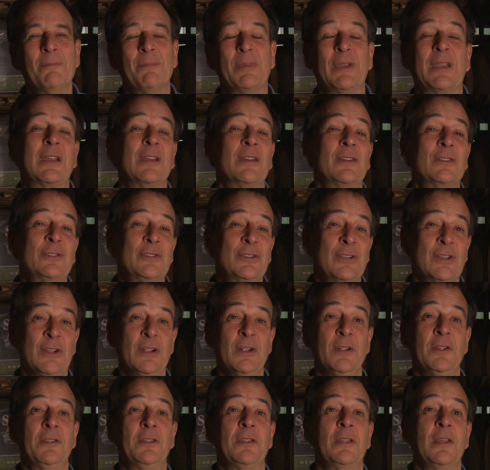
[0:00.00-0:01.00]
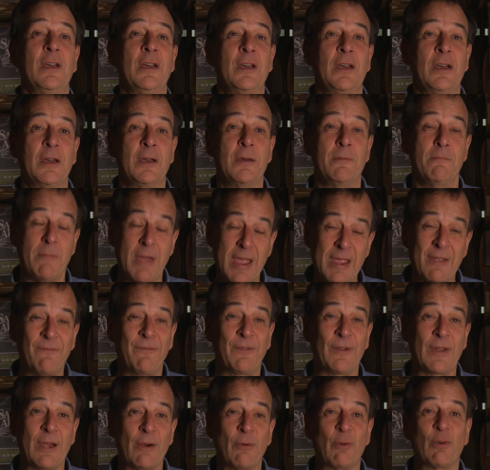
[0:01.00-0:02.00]
because the
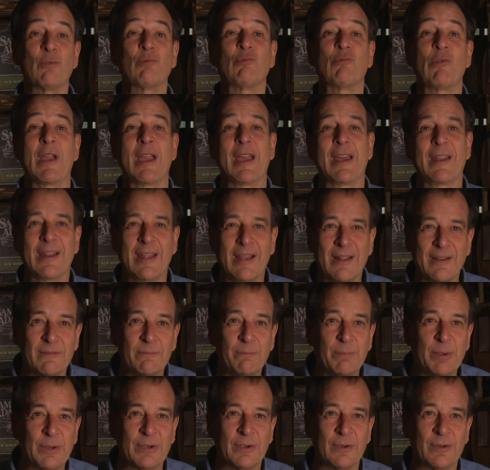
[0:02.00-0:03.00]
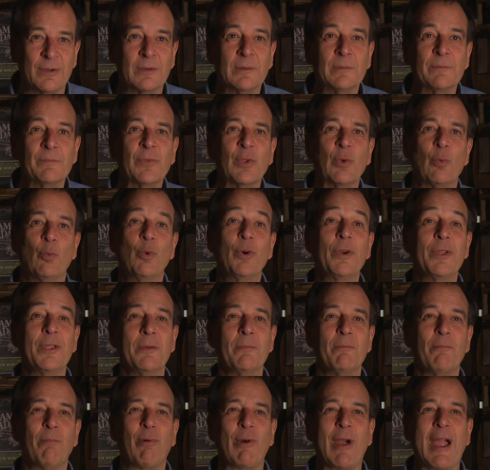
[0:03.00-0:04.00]
Mayflower ran out of beer.
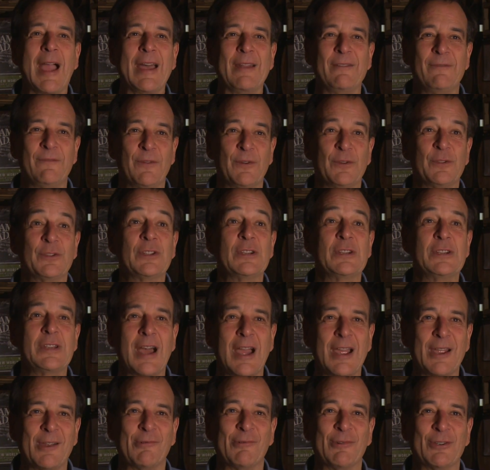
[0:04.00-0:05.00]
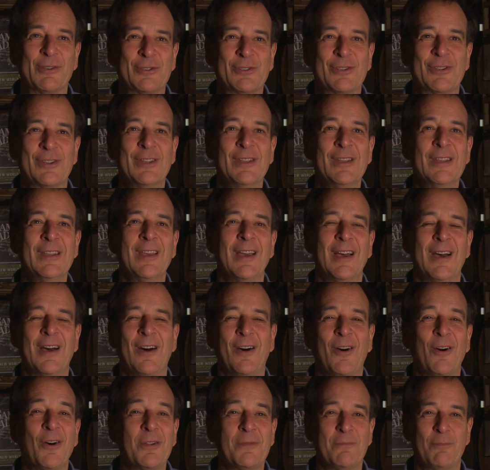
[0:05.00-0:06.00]
William Bradford, the diarist
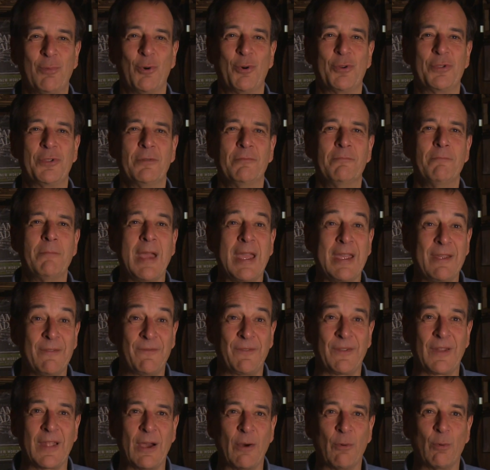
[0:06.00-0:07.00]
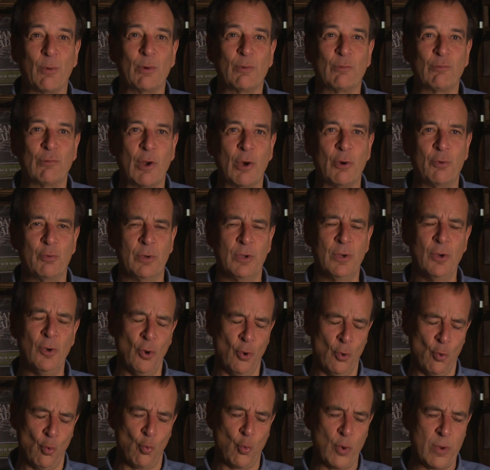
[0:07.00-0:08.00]
on board the Mayflower, wrote,
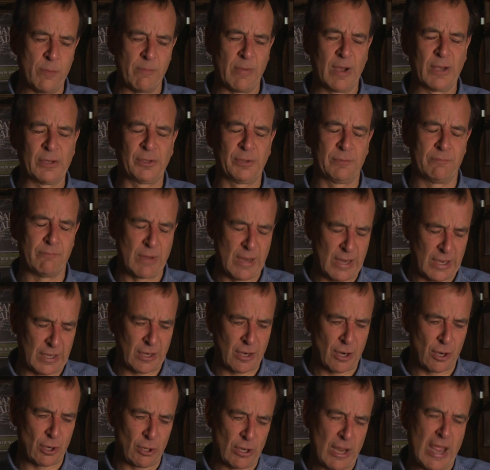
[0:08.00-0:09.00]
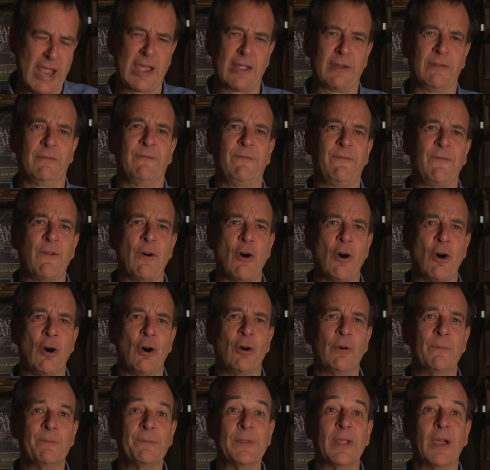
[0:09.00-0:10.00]
"We must make our landfall.
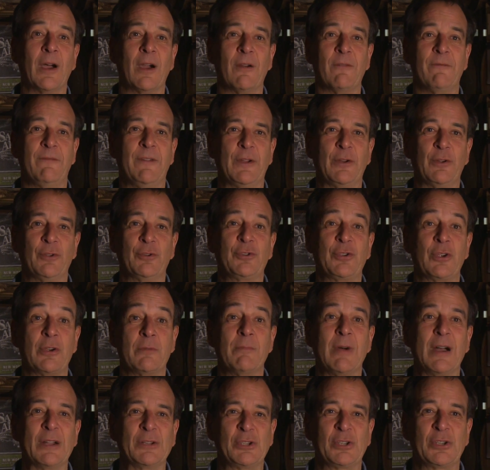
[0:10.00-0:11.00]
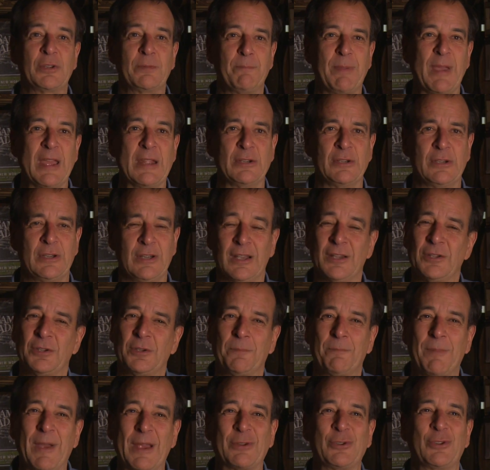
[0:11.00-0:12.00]
Our victuals are much spent,
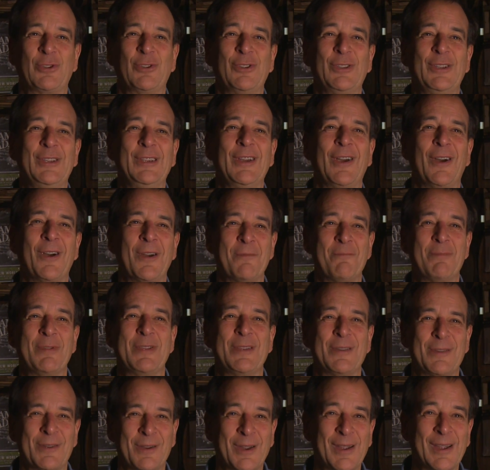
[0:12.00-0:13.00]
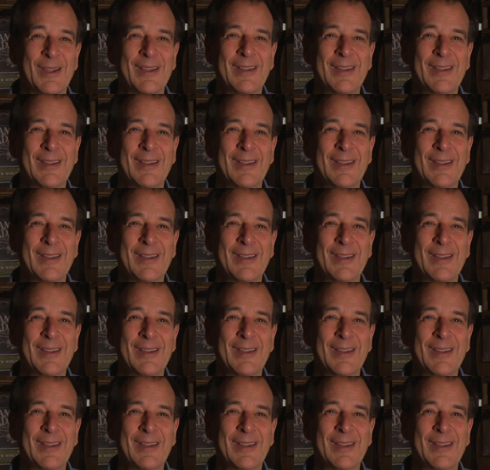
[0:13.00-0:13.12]
especially our beer."